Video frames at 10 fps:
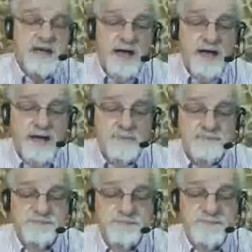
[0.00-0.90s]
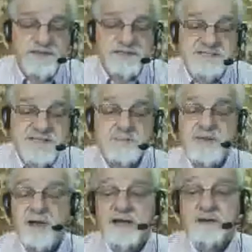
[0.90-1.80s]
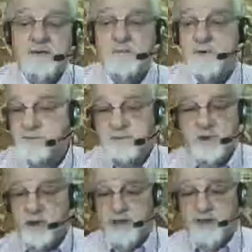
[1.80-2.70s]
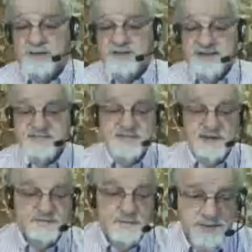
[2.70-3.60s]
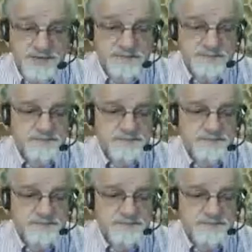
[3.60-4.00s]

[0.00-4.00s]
Um, CPIO will do all of that stuff for you.